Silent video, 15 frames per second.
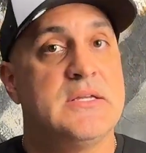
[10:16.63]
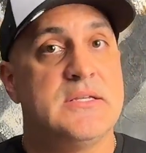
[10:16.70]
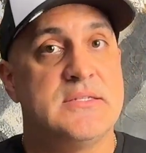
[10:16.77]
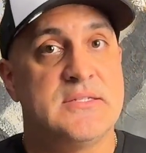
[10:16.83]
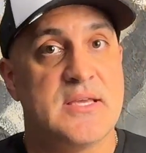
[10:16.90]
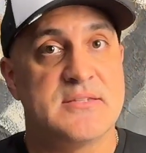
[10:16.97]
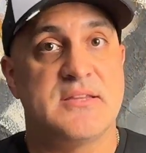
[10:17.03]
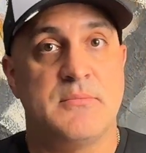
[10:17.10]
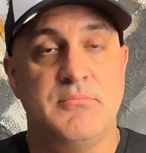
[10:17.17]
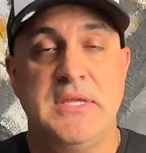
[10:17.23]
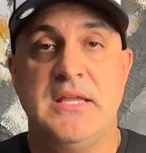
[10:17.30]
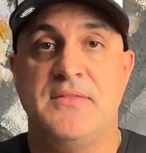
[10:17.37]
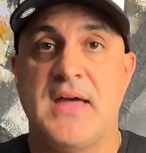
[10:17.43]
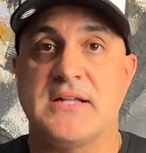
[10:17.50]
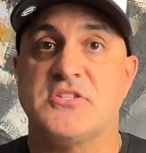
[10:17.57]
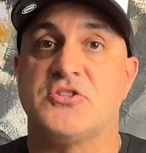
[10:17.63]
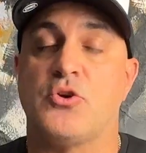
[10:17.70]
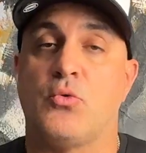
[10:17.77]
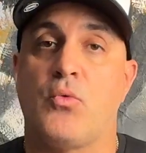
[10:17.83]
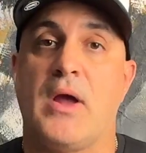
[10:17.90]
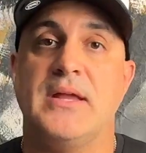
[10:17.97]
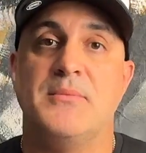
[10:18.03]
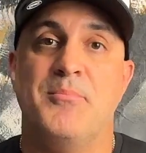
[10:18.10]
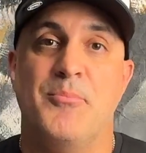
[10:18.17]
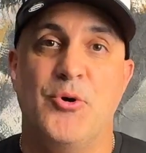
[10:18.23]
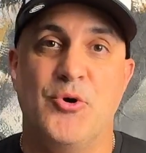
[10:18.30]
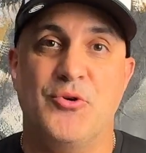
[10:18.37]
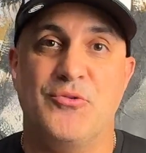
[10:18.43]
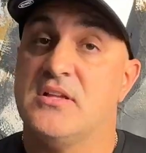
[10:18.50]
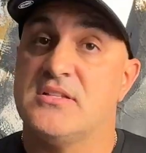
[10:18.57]
doesn't mean that's the right
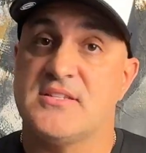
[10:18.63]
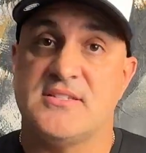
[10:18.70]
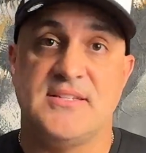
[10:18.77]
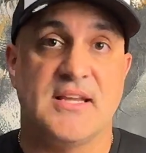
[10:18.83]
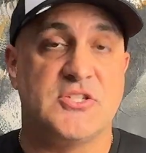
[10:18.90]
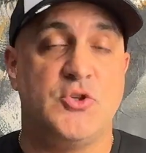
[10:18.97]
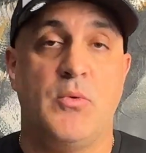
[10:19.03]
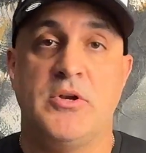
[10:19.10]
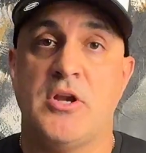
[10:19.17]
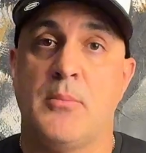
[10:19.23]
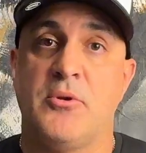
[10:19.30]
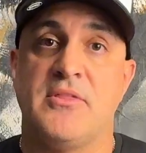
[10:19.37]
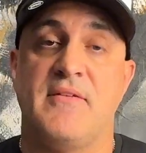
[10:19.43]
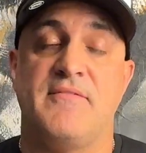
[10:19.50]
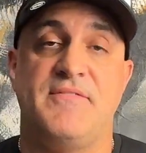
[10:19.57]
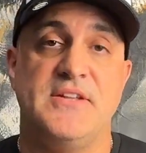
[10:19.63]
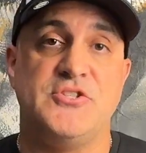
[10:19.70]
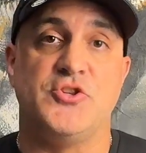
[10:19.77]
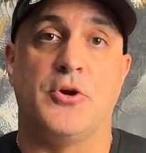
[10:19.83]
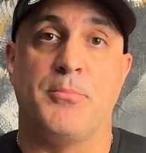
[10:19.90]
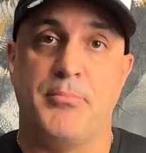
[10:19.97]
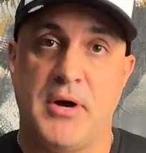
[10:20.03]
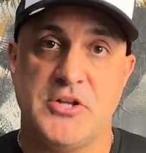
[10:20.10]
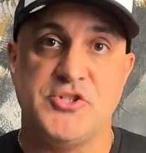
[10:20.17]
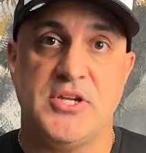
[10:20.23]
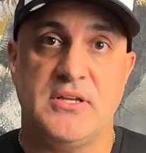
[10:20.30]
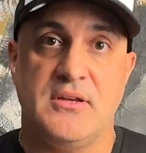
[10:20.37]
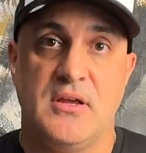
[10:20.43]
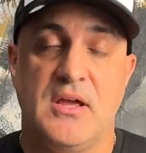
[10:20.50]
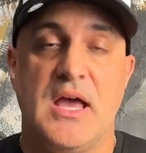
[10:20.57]
move. Stick to a number that fits your
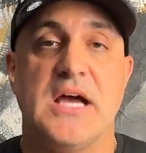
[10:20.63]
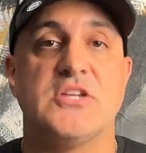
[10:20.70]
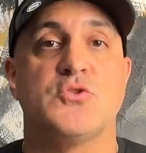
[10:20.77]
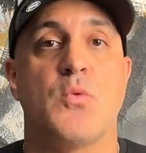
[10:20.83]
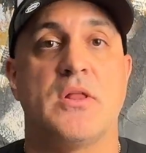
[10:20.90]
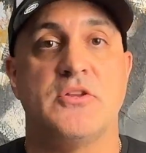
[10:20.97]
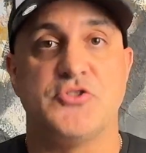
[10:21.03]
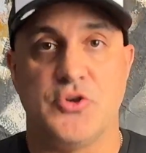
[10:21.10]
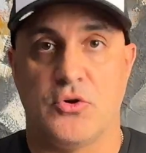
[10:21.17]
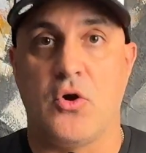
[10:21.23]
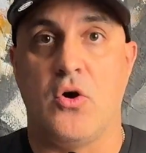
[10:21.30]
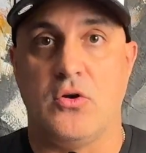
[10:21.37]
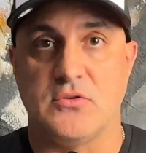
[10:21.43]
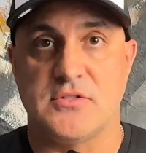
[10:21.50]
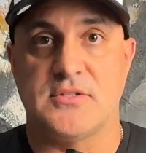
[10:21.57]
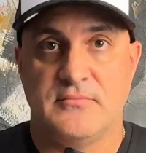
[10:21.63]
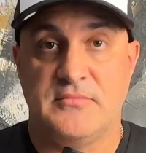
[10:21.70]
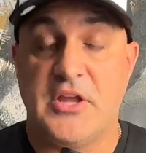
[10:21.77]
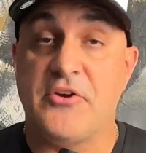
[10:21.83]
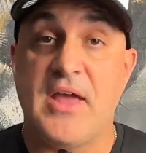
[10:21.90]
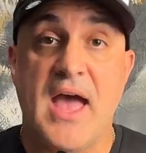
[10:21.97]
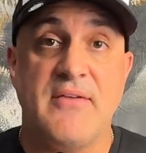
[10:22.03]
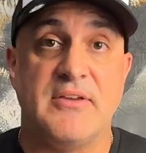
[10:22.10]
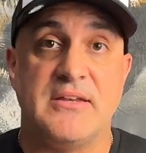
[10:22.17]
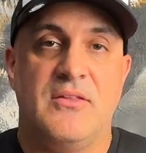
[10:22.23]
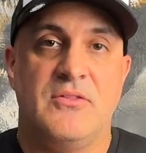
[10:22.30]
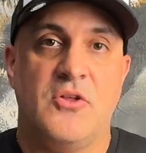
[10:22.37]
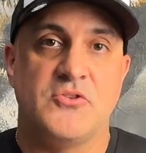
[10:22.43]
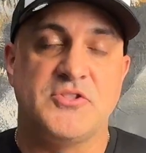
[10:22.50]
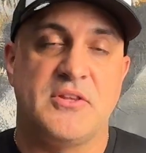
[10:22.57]
budget as well as your goals. There you have it.
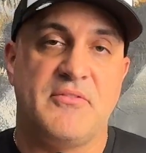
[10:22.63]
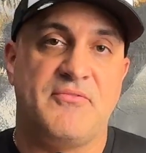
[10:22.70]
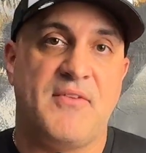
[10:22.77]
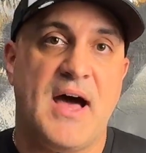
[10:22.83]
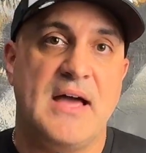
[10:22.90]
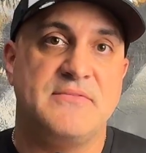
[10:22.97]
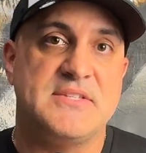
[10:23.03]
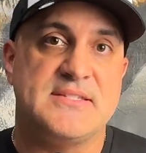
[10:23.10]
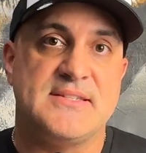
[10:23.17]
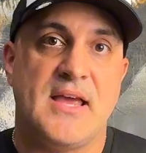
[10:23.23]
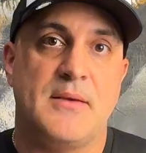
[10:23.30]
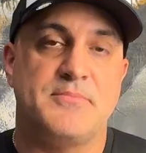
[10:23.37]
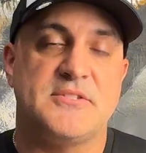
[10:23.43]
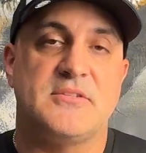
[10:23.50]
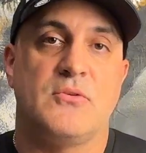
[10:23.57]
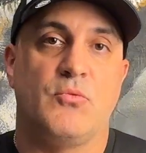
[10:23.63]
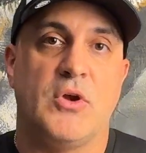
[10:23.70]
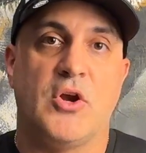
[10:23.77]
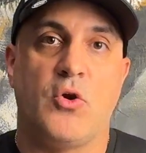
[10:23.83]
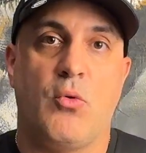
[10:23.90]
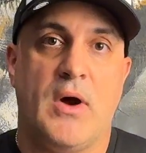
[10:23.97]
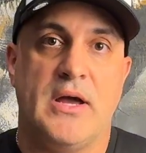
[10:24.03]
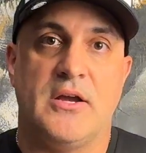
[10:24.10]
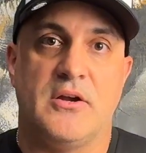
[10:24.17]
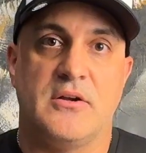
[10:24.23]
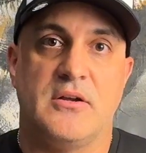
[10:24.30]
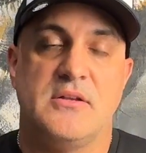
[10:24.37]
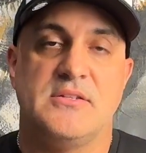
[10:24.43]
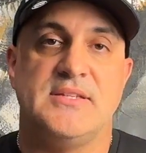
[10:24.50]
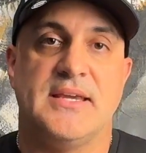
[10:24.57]
Those are the 5 steps
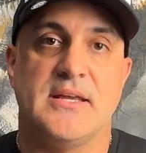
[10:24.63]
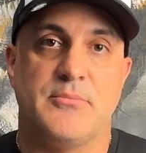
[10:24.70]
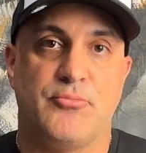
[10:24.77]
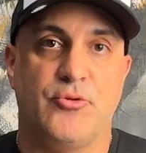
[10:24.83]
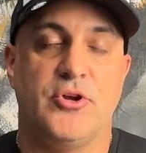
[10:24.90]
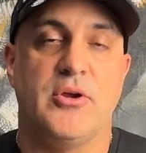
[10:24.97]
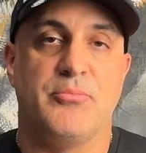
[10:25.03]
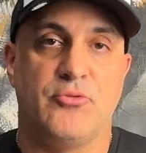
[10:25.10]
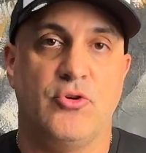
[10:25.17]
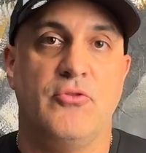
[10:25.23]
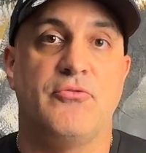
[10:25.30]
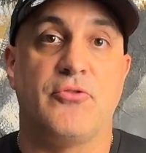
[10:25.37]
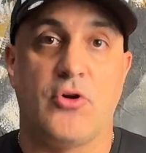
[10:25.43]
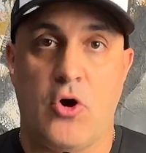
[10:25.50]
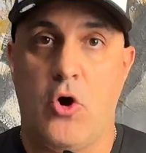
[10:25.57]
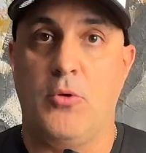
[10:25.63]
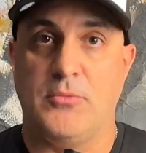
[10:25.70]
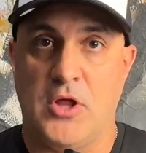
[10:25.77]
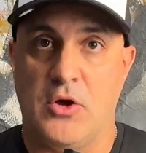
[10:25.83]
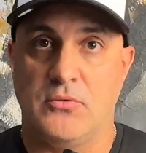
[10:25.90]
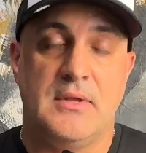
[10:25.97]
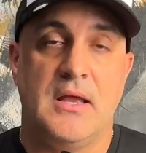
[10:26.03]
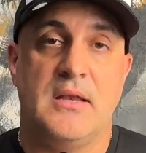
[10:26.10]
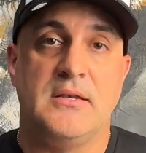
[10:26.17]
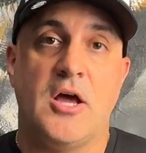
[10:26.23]
required to get pre-approved for a home loan.